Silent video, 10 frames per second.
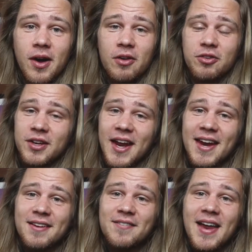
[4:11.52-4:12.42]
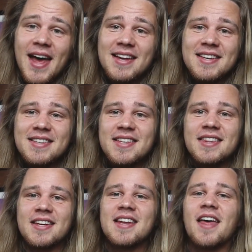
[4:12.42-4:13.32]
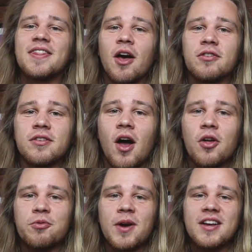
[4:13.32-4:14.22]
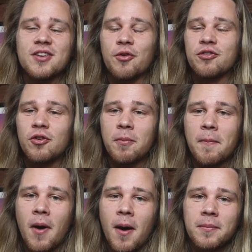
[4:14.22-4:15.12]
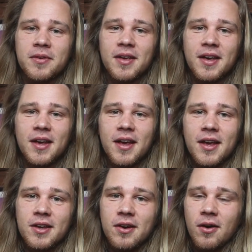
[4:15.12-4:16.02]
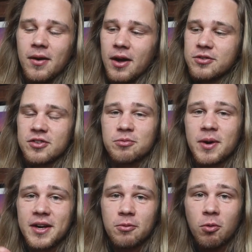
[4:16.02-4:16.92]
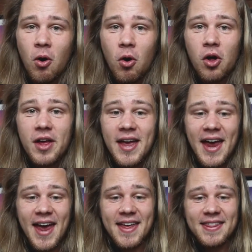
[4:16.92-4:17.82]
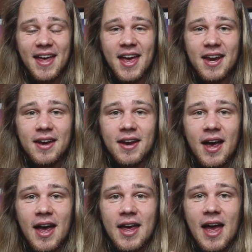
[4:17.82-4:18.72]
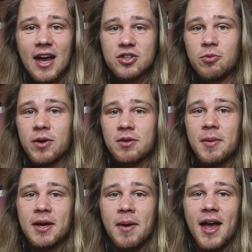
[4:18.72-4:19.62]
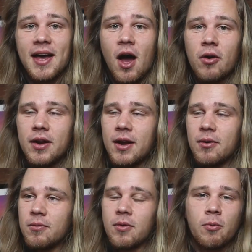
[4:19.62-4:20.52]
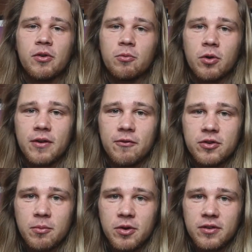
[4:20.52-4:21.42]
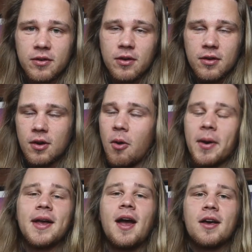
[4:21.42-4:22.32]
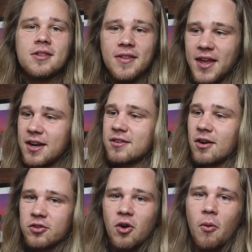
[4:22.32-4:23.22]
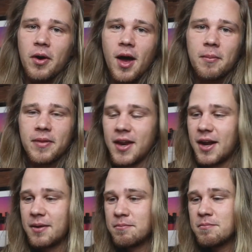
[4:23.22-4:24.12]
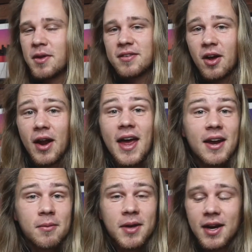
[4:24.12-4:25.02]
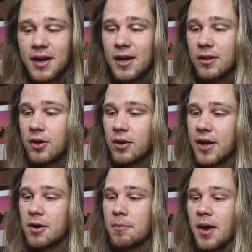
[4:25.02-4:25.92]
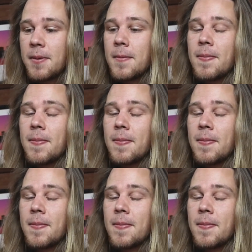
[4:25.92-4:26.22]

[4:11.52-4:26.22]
know, I was looking at it at the $10,000 range. I was super pumped. You know, I was just ready to roll. And then I actually went to make my account and I, it wasn't working for some reason. So I was like, oh my gosh. And then it starts going up and then I missed out. I ended up getting in a little later, but